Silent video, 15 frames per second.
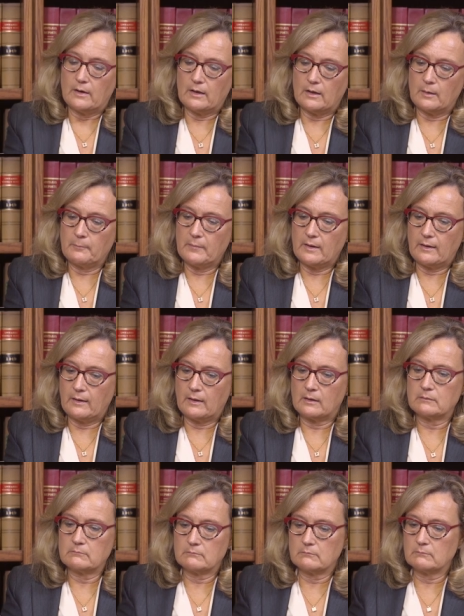Um,
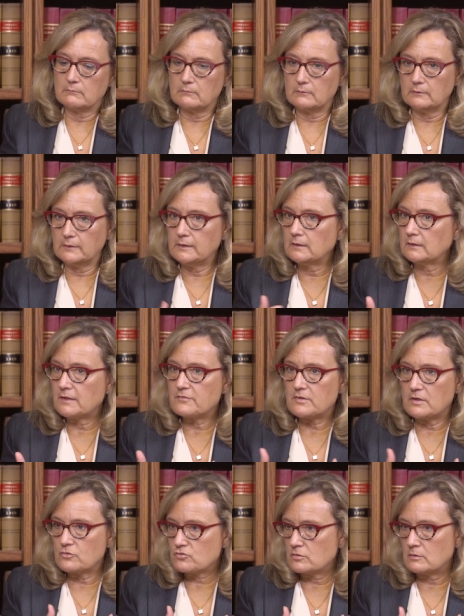and
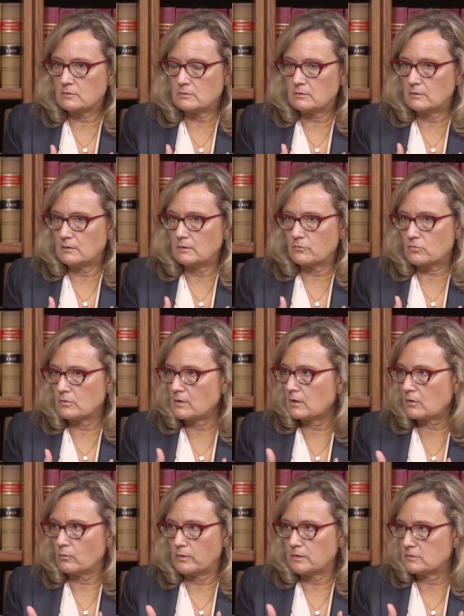legalization is
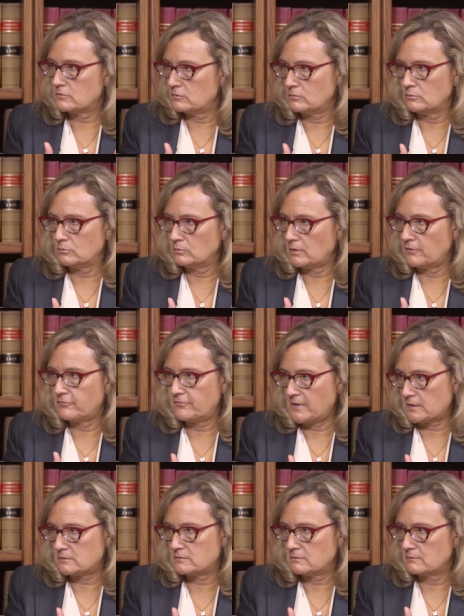not going to
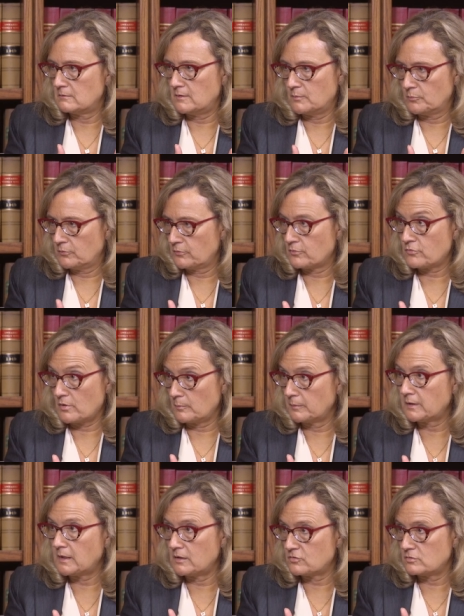affect the employer's
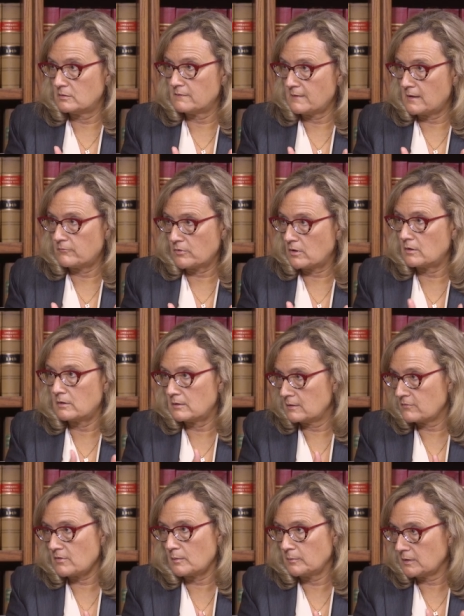obligation in that regard.
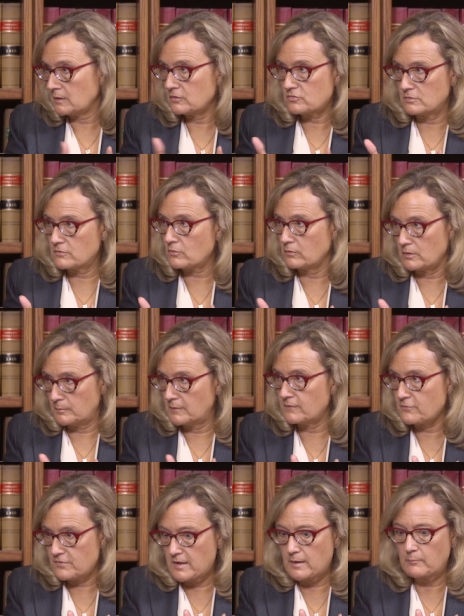Its obligation is going to be
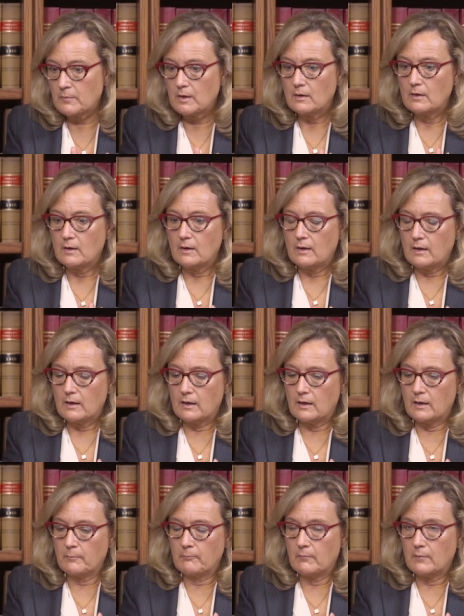the same.
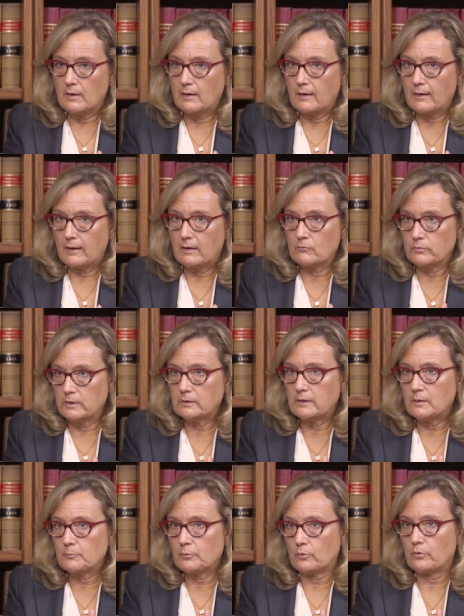Um, and
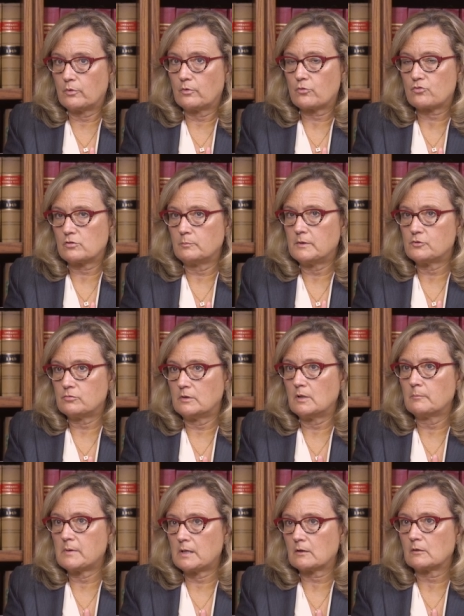really, employers should be
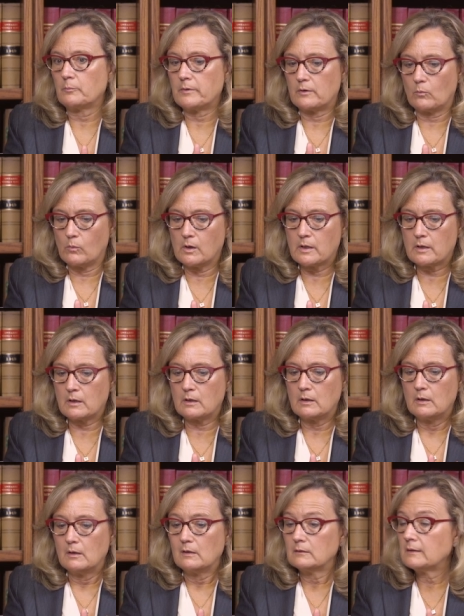treating medical marijuana
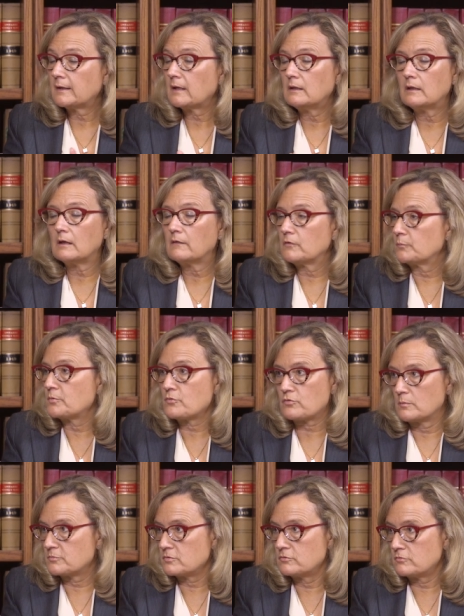like any other
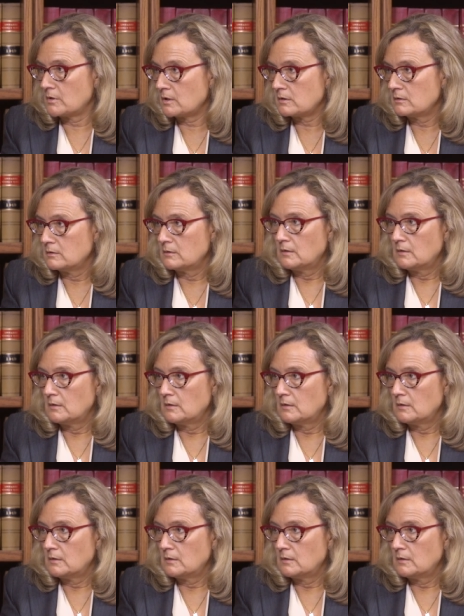prescription drug.